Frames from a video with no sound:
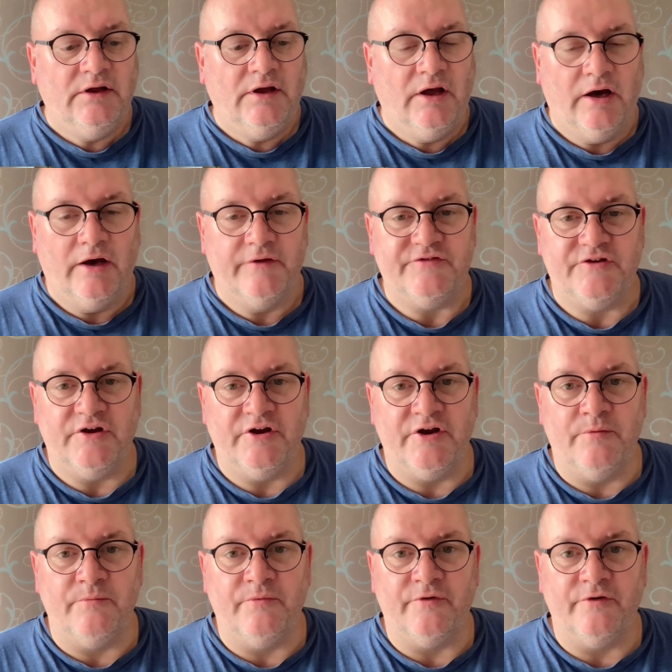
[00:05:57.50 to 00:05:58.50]
I've seen a
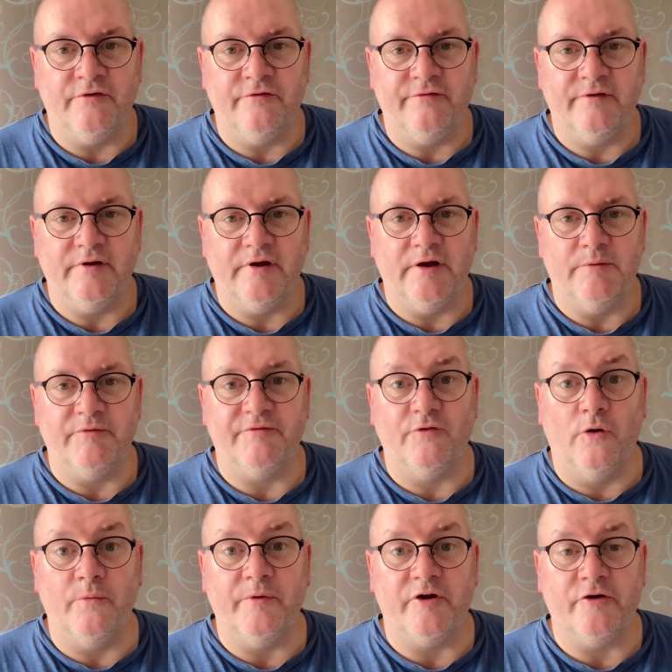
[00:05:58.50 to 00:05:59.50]
number of,
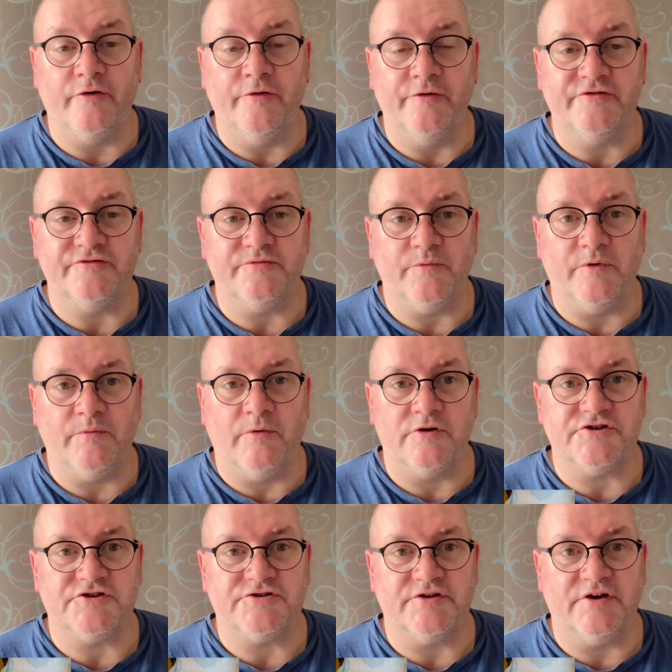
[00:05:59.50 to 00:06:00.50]
before we cruised, we
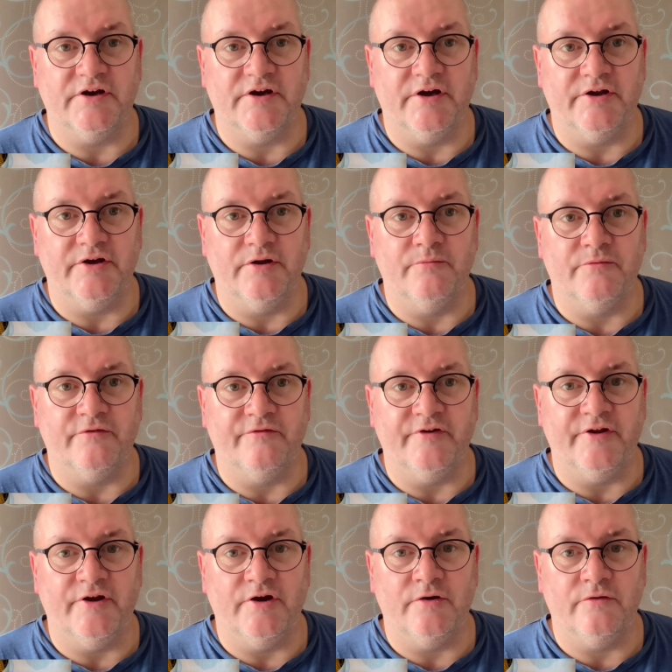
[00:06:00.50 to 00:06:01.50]
watched a number of
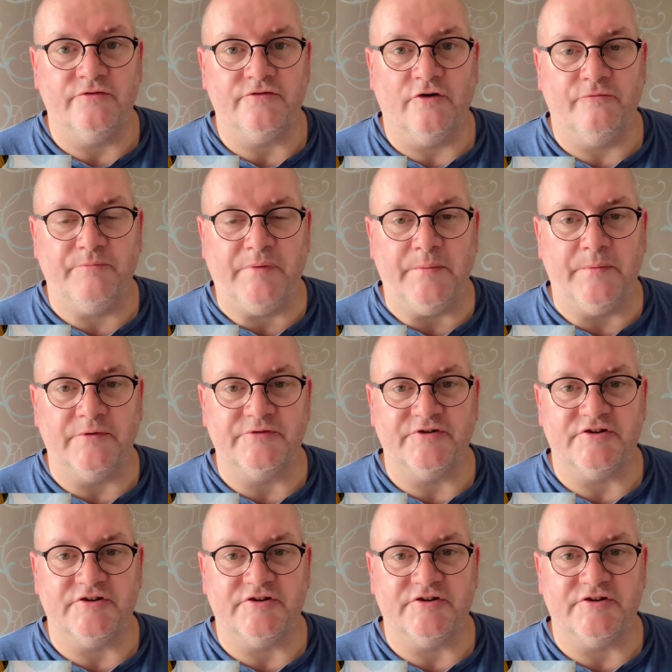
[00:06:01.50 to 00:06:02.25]
videos of people's